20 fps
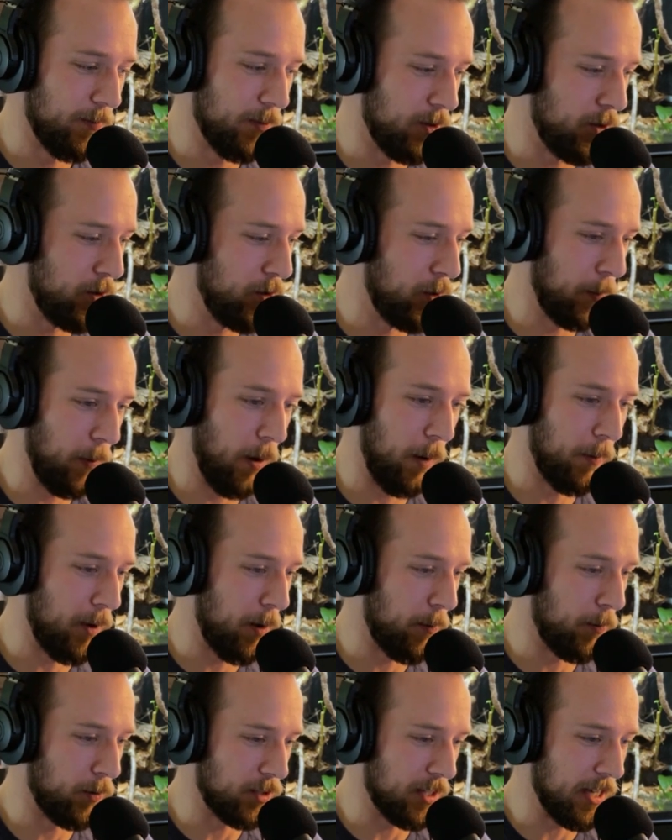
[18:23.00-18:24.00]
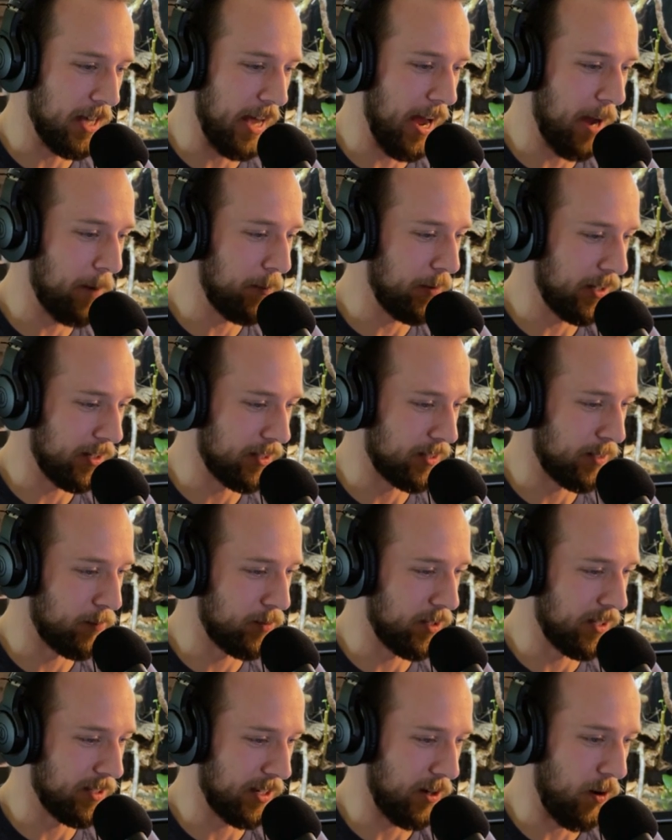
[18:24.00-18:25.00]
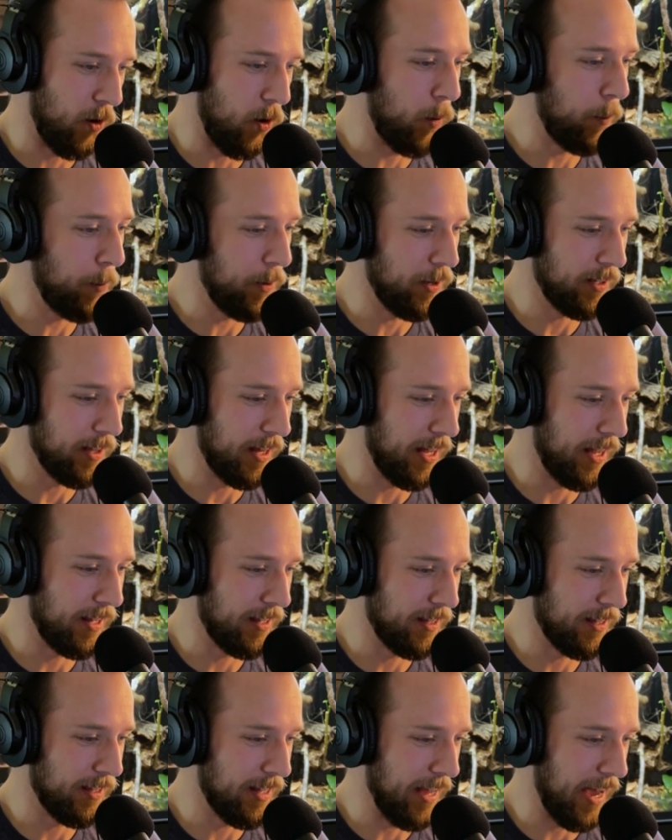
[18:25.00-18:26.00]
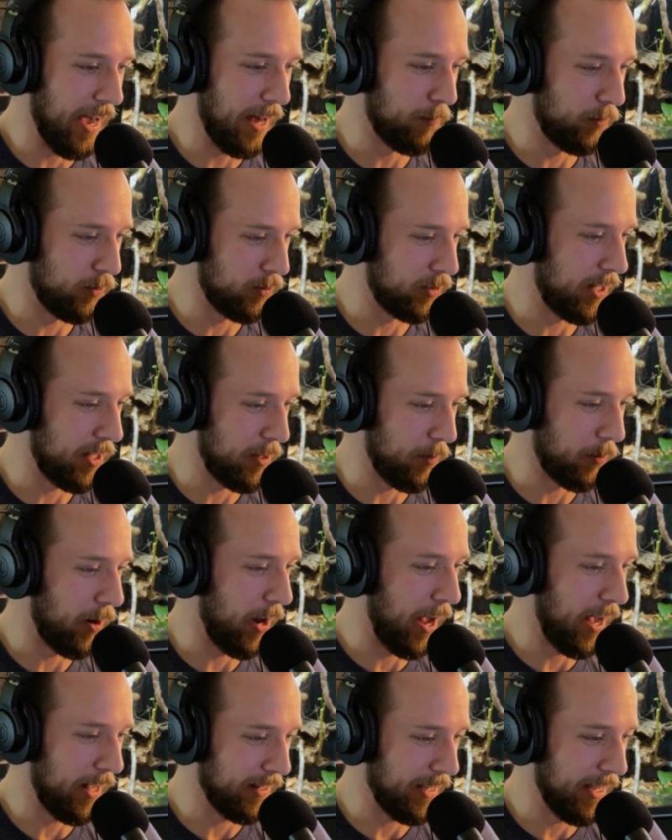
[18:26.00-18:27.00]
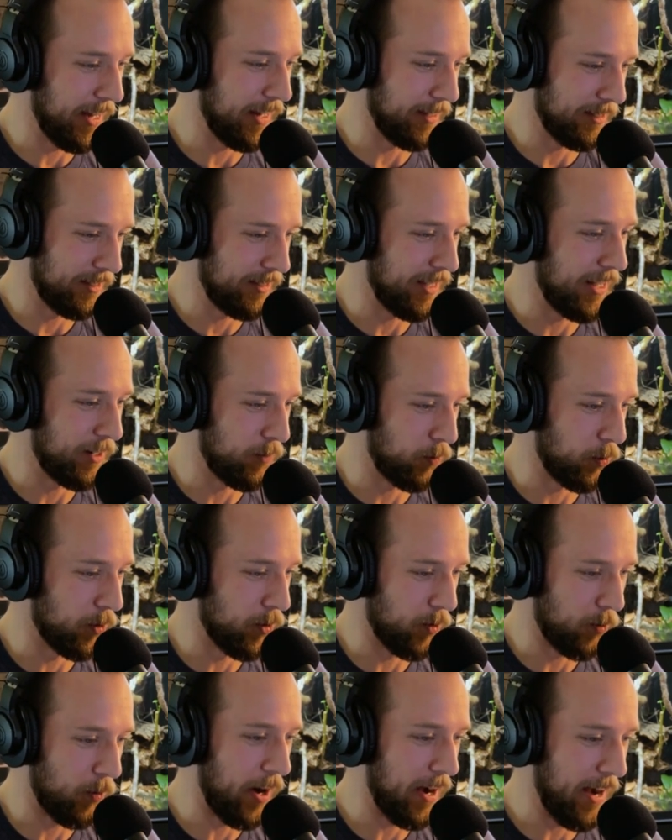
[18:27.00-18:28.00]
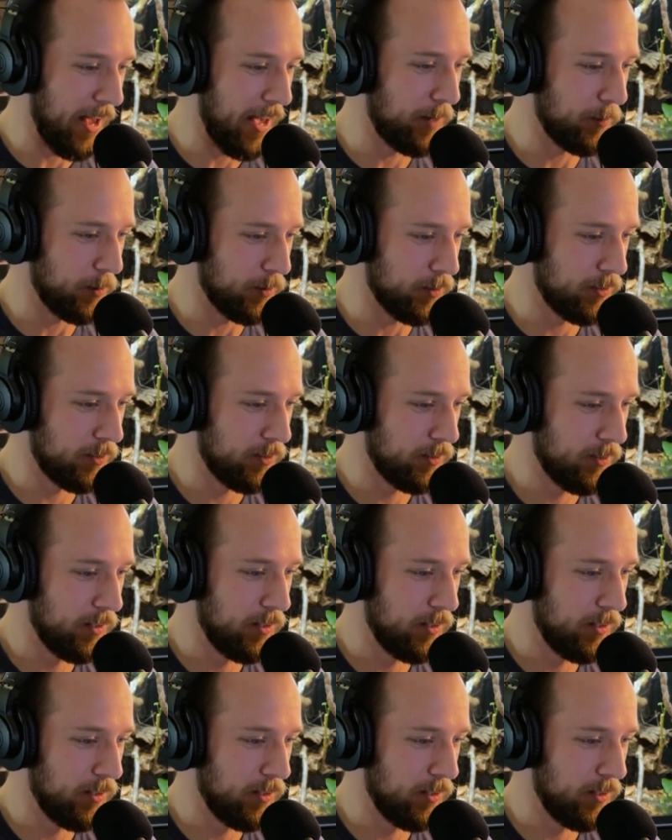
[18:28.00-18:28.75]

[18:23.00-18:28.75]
you were probably almost gambling in some sense, like hoping that the animals that you were getting sent were the right animals.